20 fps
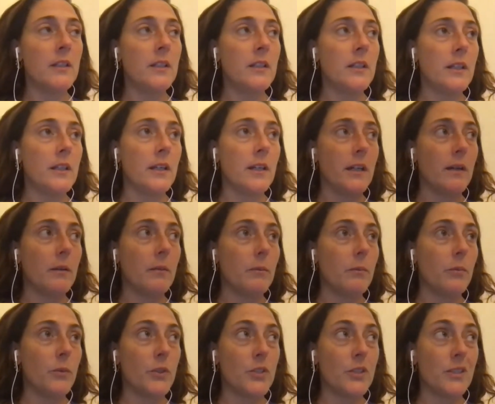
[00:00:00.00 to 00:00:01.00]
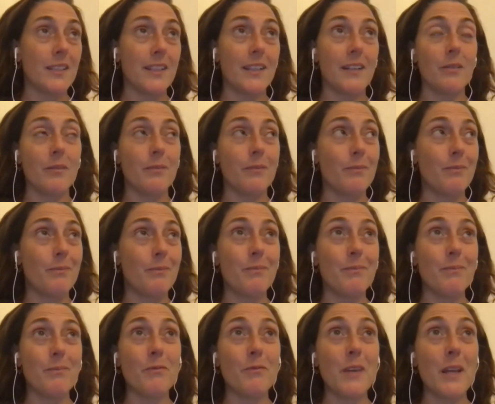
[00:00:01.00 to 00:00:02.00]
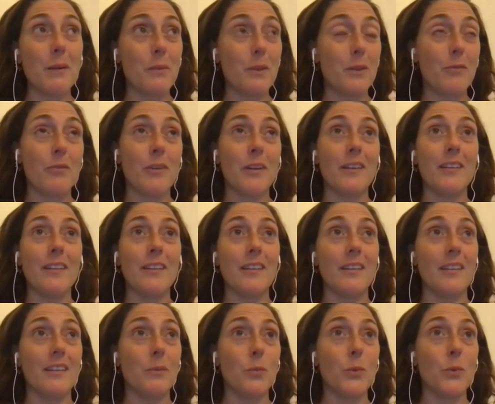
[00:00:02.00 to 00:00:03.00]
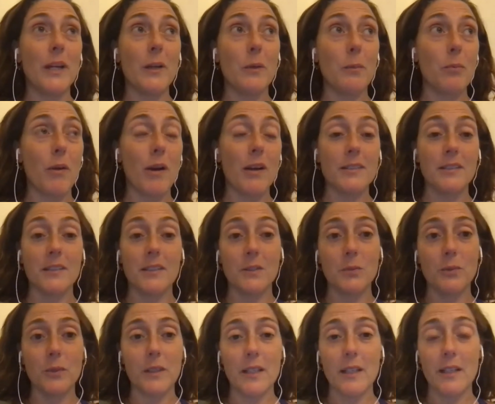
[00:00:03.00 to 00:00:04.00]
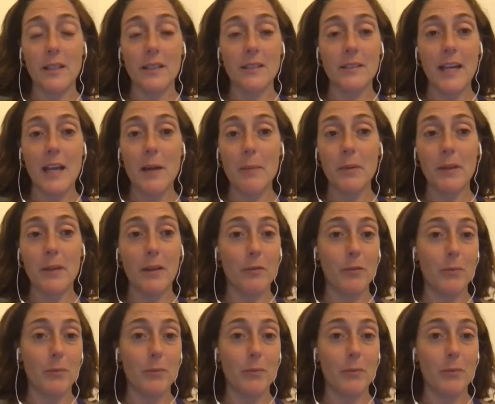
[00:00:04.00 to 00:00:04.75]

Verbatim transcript: um, which is like a family-friendly way to process what the heck is happening,